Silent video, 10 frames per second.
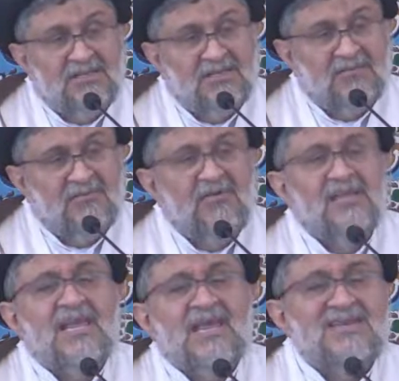we
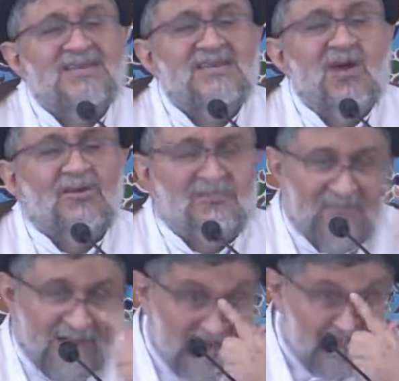cannot
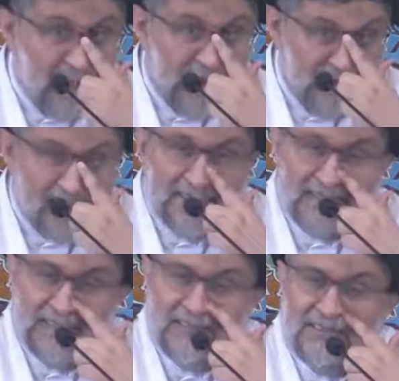fight back
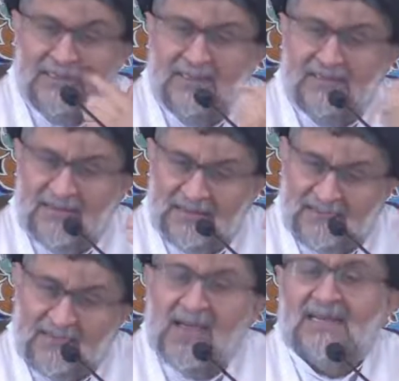a
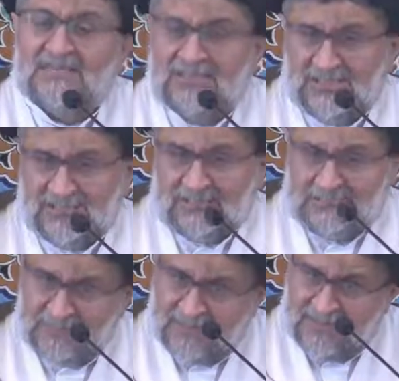virus,
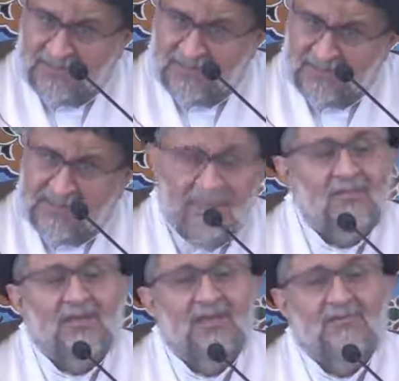
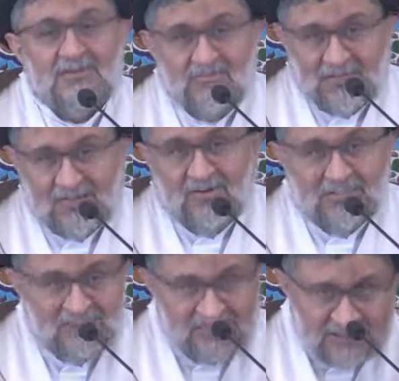something which we cannot
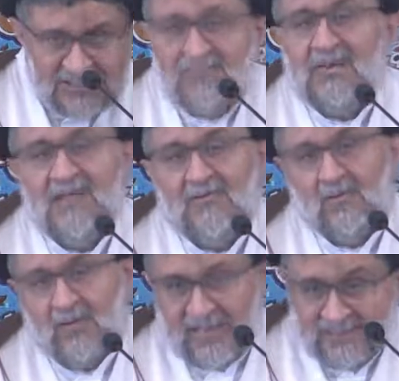even see by our
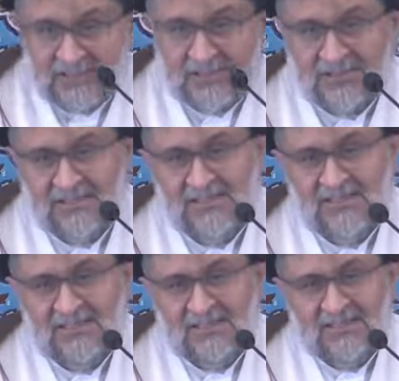own eyes,
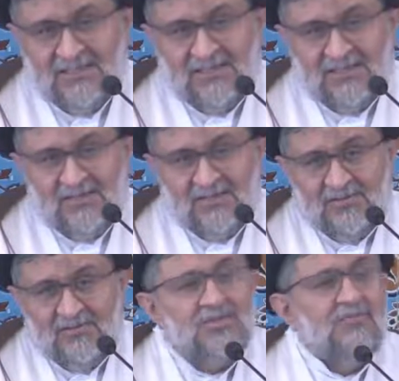
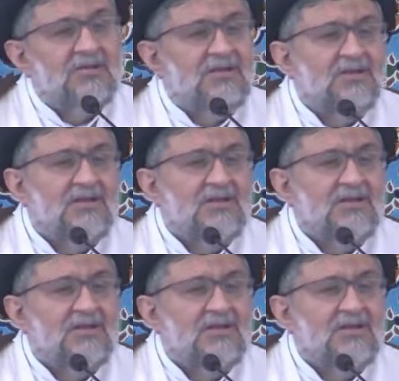which we,